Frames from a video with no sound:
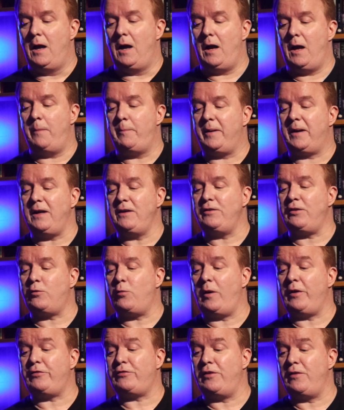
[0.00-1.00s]
Uh, begin to
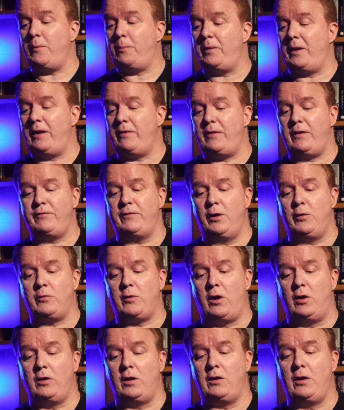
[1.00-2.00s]
question the plan they've
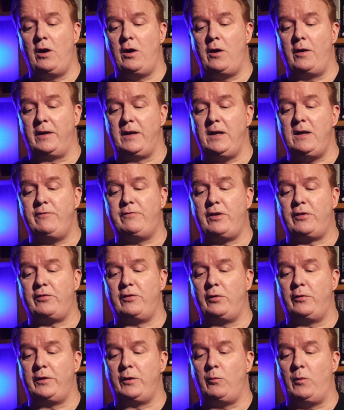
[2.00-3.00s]
known all along. Eve
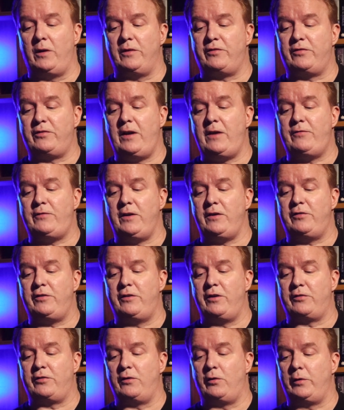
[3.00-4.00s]
doesn't only want safety,
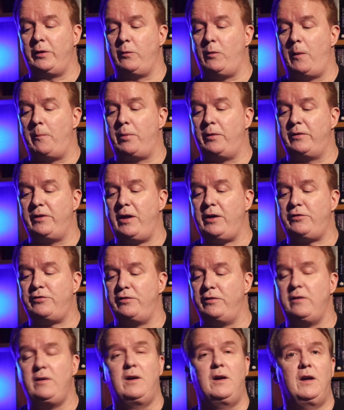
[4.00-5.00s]
she doesn't only want
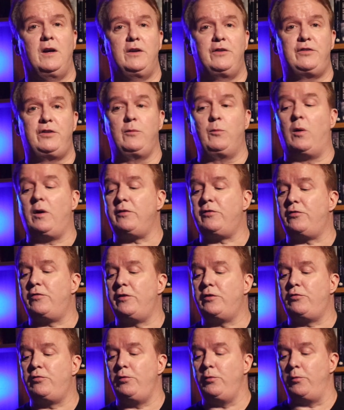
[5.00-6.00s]
protection, she wants
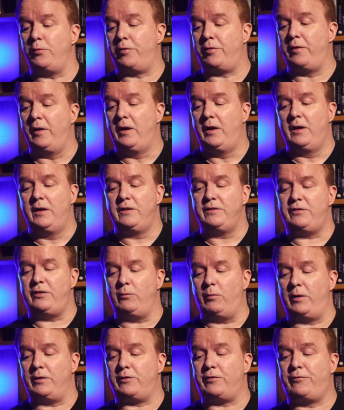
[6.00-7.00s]
the truth. She
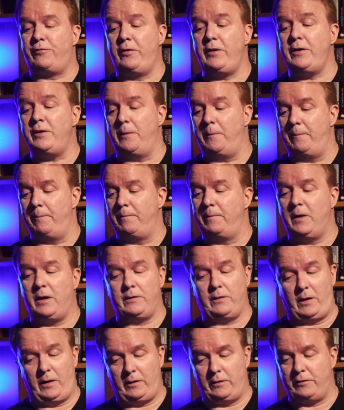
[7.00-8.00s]
wants freedom,
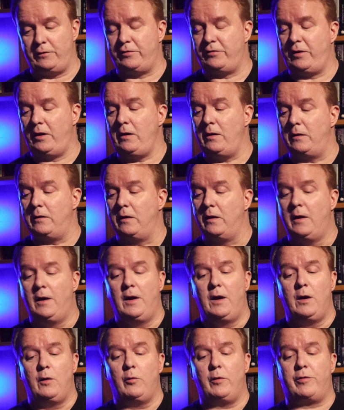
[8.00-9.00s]
and I understand.
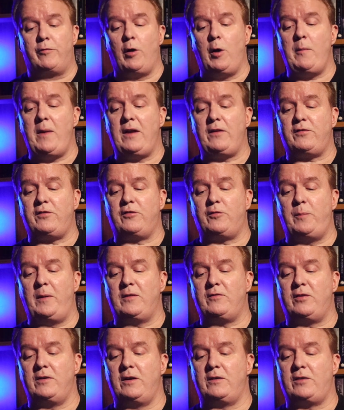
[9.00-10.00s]
With romance,
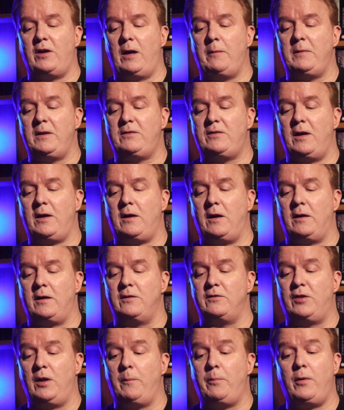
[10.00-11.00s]
suspense, and a timely take on
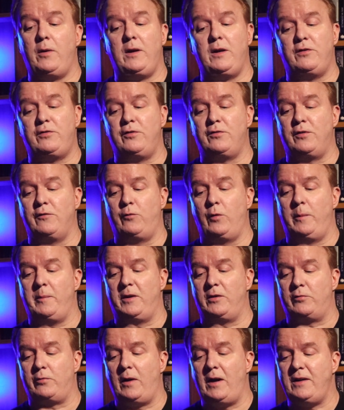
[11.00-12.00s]
contemporary issues of
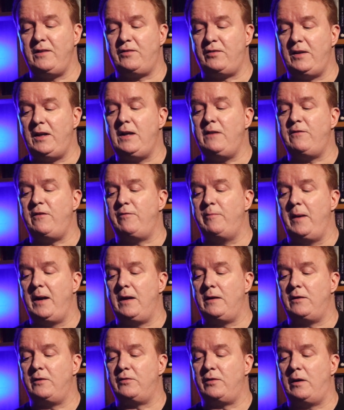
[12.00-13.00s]
women's rights, Eve of
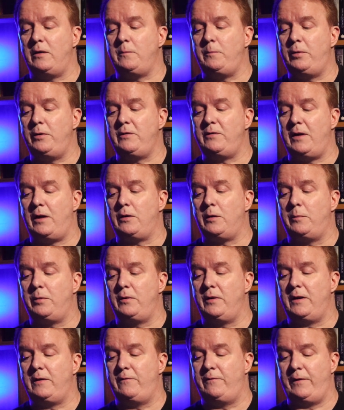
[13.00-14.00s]
Man is
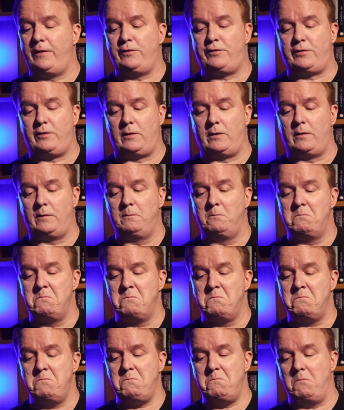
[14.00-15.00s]
unputdownable adventure.
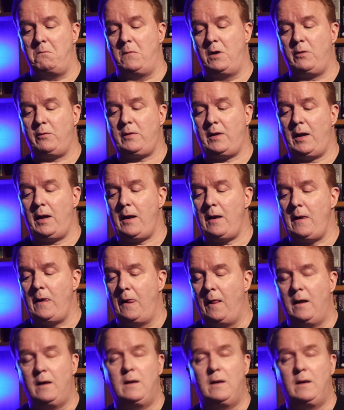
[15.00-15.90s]
Hmm, okay.